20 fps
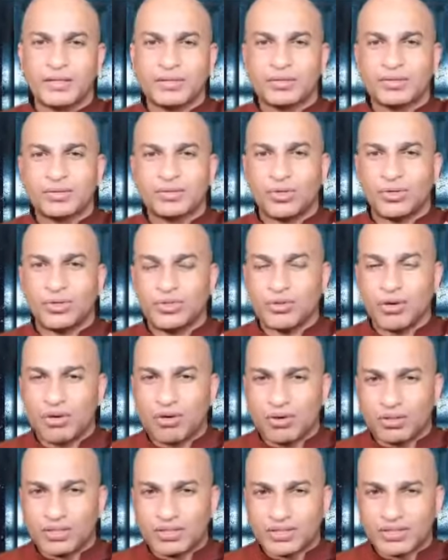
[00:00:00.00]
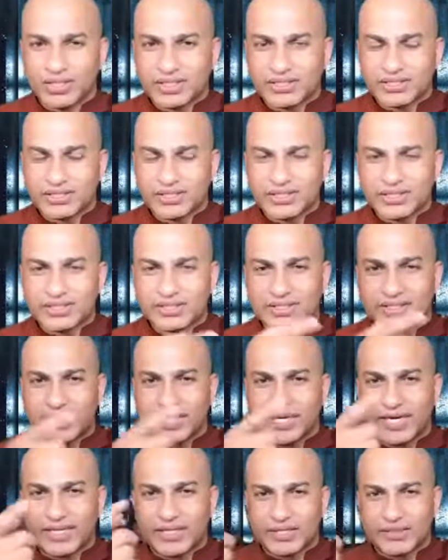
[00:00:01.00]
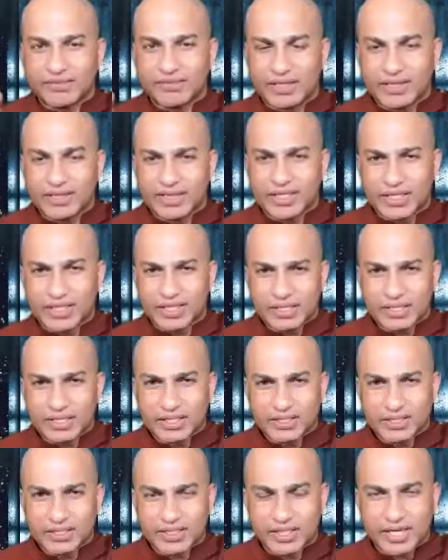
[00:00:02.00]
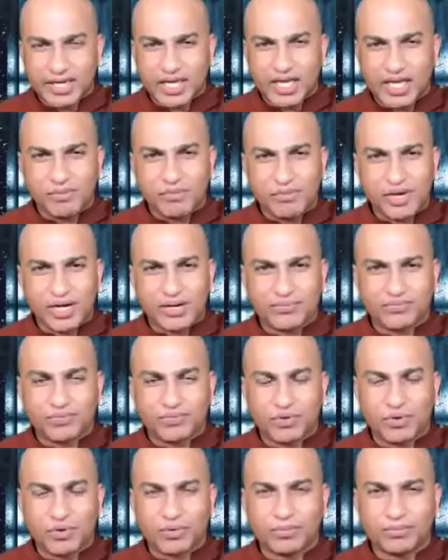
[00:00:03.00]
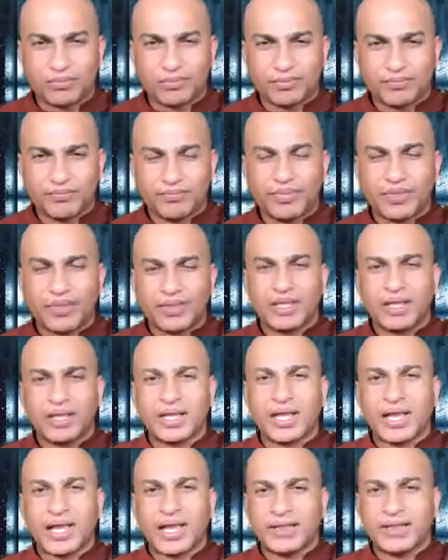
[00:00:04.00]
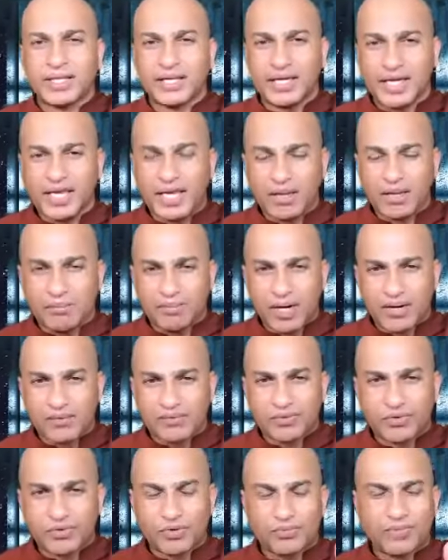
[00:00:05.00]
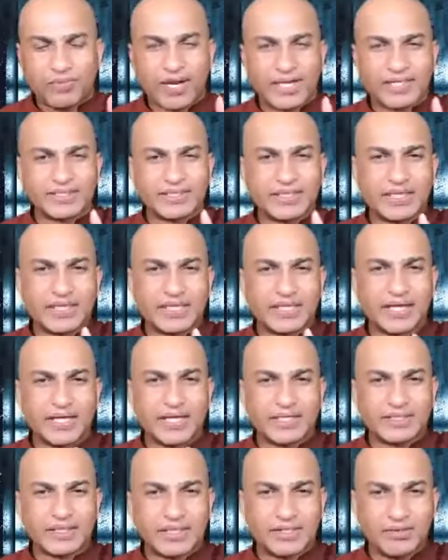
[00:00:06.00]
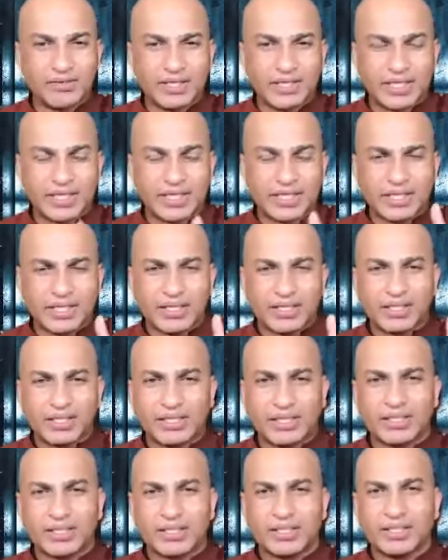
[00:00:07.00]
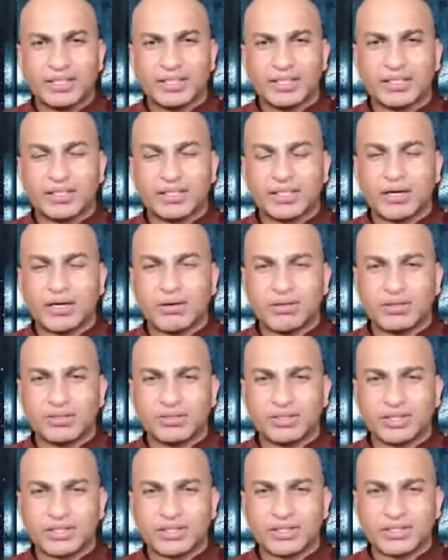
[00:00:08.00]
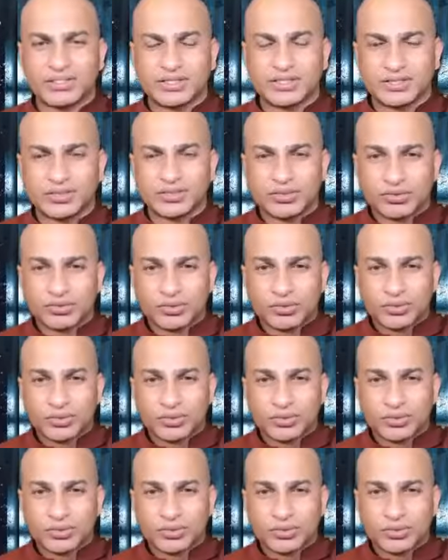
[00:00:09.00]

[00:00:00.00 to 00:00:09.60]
So your consciousness related with the, the name and form and the name and form has a connection with the, the consciousness.